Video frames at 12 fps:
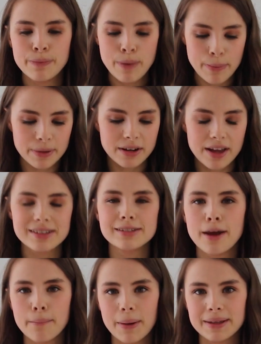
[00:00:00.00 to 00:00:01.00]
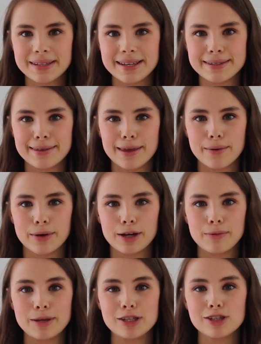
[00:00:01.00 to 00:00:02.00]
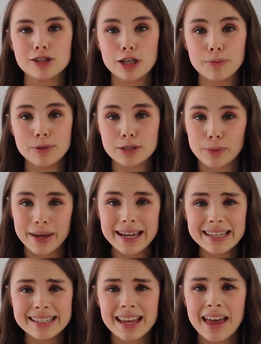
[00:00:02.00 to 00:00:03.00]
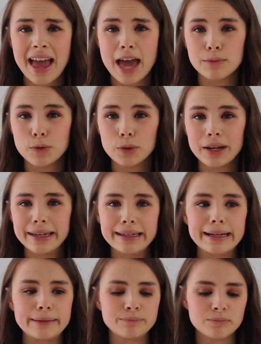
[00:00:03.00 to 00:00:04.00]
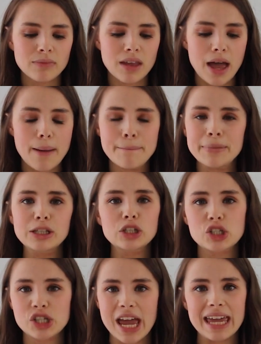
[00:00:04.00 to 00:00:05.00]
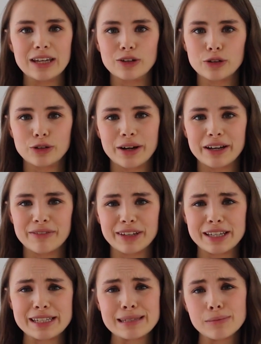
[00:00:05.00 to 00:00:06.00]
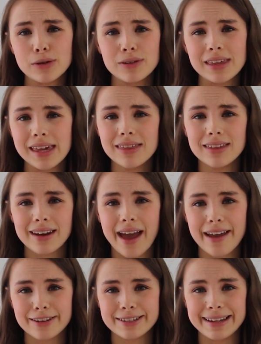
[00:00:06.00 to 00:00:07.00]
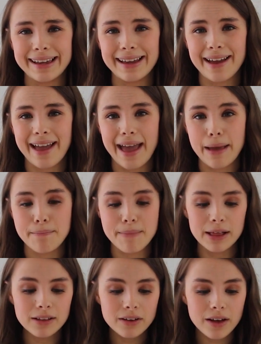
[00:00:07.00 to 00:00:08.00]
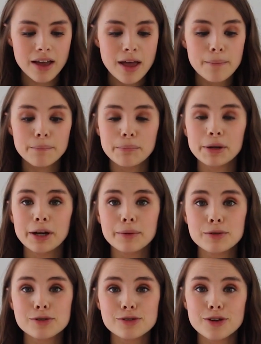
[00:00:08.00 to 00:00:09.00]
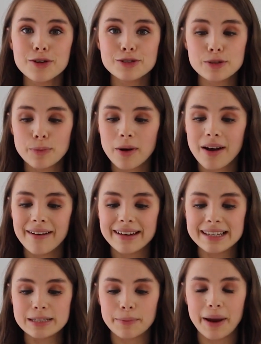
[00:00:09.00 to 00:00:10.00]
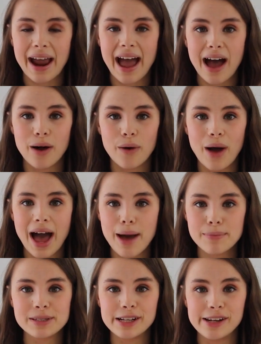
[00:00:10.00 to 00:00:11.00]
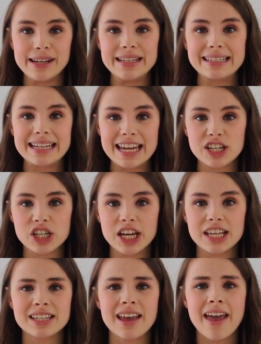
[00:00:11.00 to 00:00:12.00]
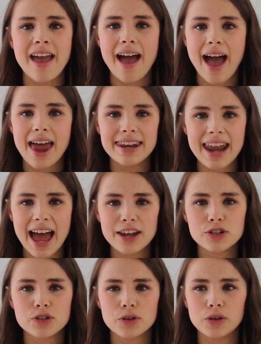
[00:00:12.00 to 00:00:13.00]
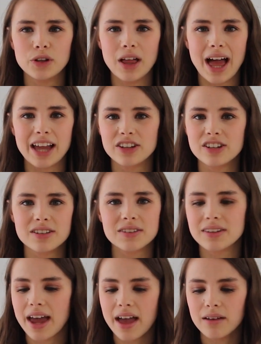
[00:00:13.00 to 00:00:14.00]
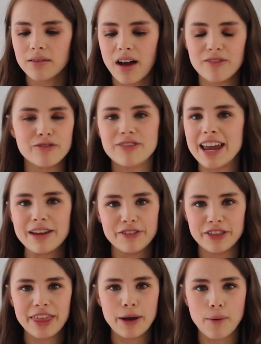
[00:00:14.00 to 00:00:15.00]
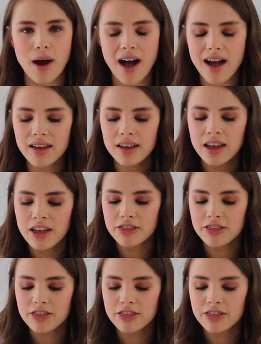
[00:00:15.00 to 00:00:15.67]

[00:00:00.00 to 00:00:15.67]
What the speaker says: Pip and Nut's nut butters that they were going to be super sweet and more like a milkshake or kind of like a smoothie than actually a milk. But I was so surprised by how absolutely delicious and natural and just unflavoured they were.